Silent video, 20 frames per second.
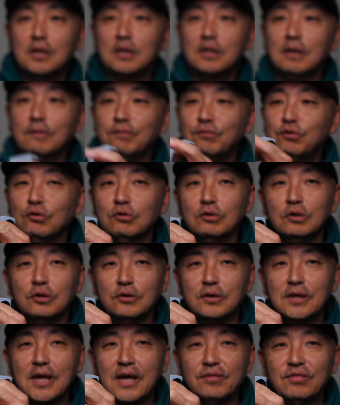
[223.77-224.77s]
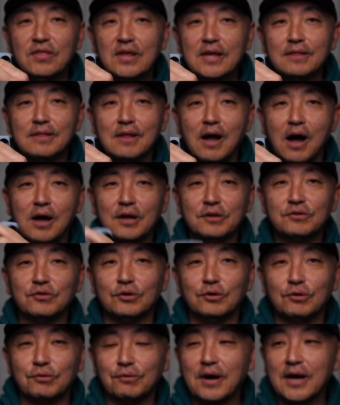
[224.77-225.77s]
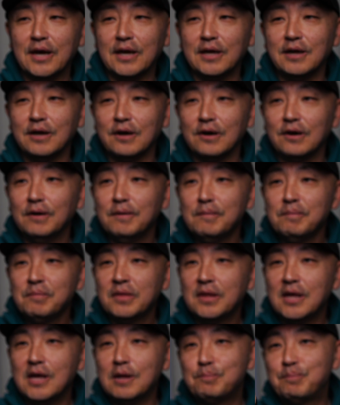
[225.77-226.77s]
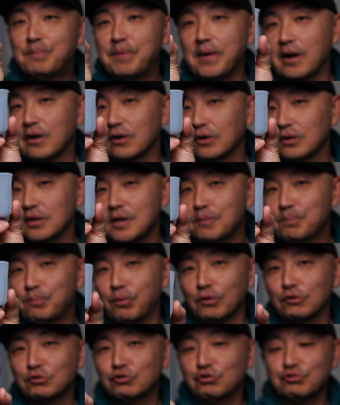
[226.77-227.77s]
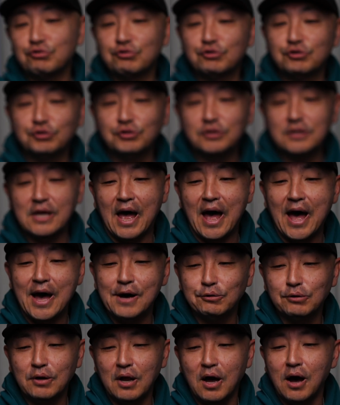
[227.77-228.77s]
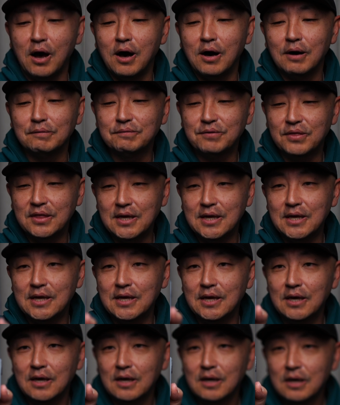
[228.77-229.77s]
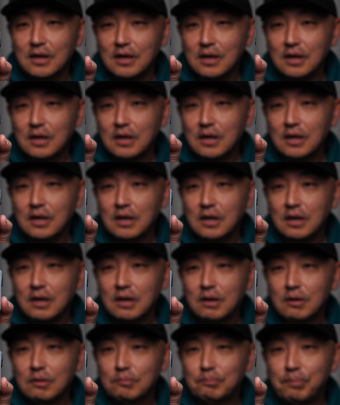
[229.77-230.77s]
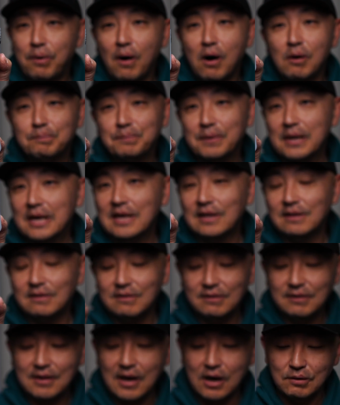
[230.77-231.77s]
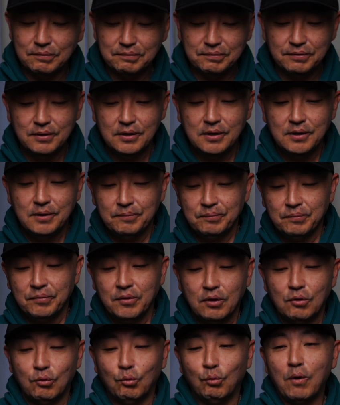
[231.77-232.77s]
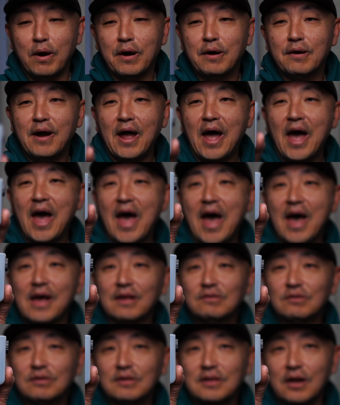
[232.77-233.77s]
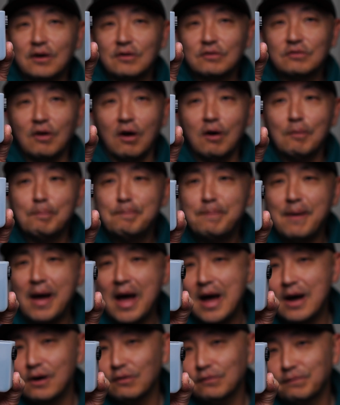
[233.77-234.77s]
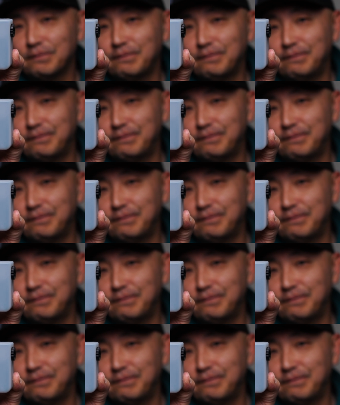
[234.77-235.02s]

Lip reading: if you look at the nozzle right here, it barely protrudes out of the pump itself. Whereas there's about,